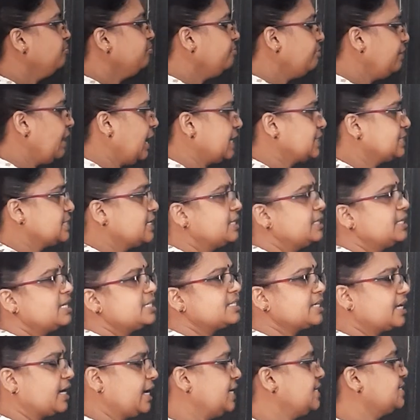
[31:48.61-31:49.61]
Next, the
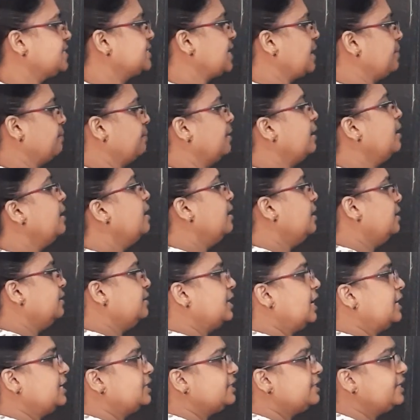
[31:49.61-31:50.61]
second step.
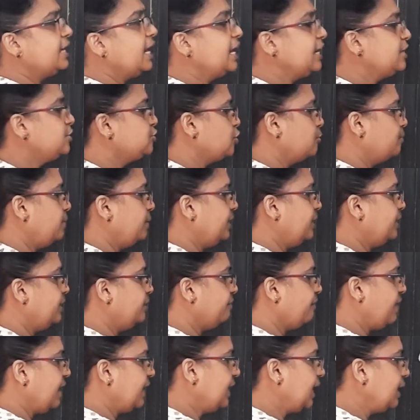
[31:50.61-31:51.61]
That 10 should be
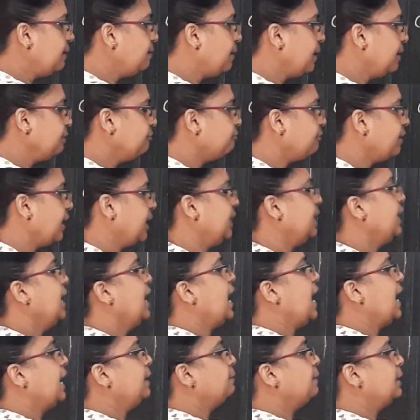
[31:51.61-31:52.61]
divided by 5
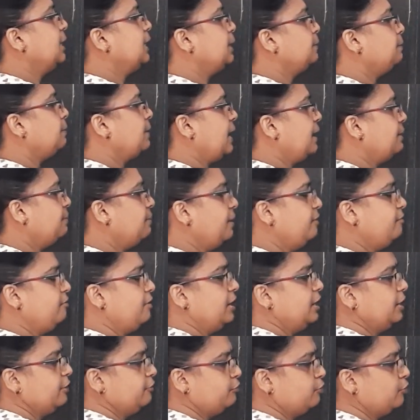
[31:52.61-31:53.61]
and multiplied by
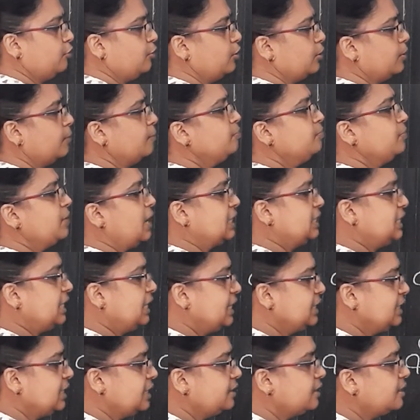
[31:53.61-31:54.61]
24. And
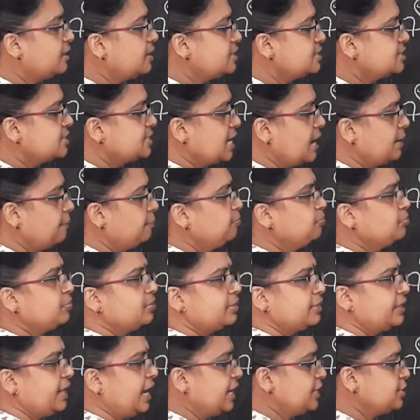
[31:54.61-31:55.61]
in the third step,
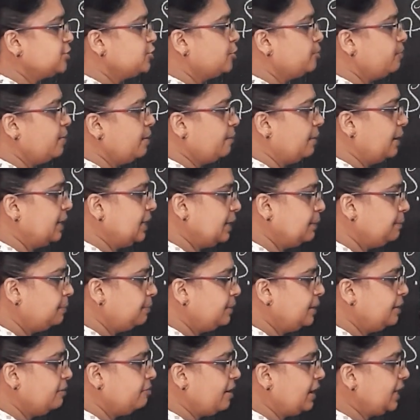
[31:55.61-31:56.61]
10 should be
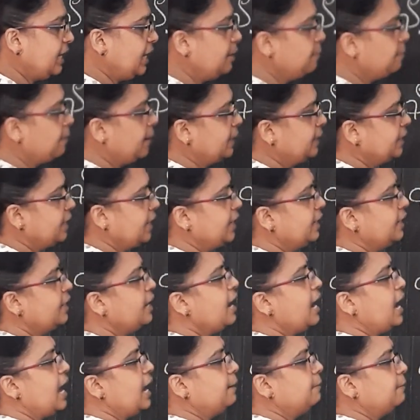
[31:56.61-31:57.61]
divided by 10
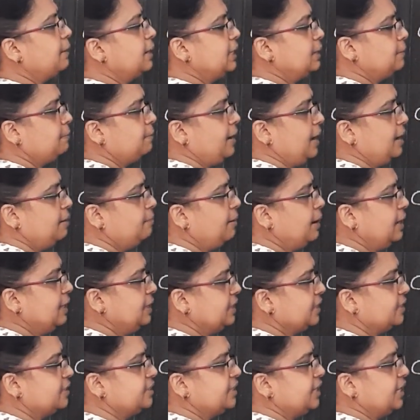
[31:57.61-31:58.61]
and multiplied by
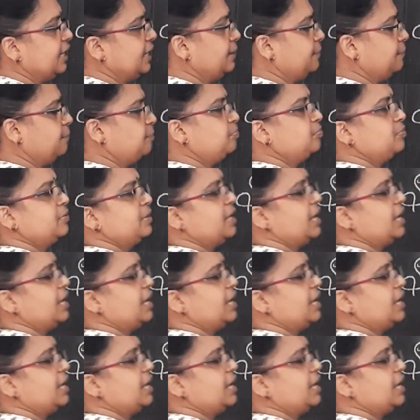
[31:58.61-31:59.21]
13.